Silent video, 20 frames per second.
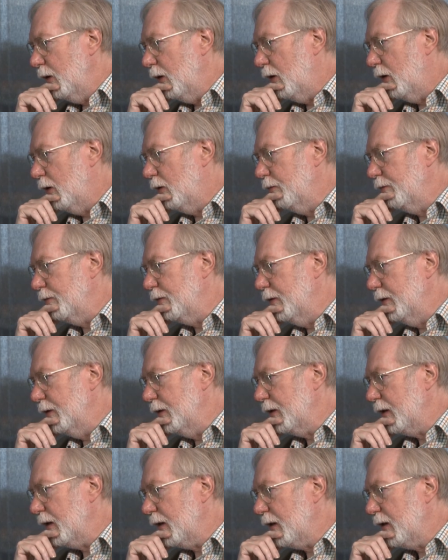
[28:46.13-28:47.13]
of
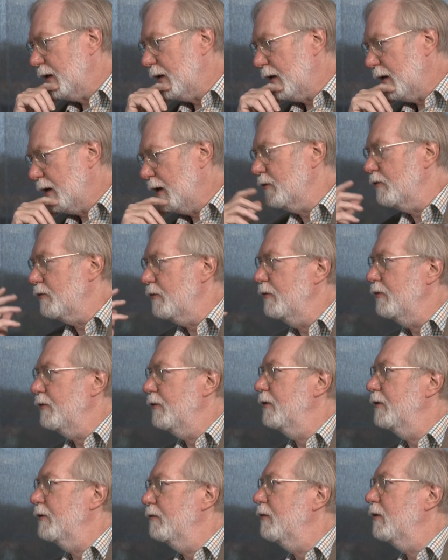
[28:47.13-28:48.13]
the countries
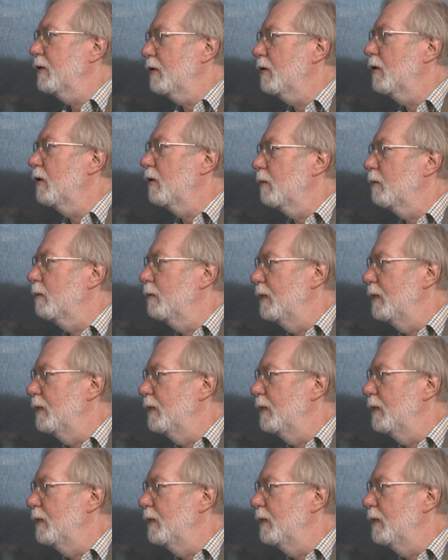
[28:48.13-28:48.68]
that have got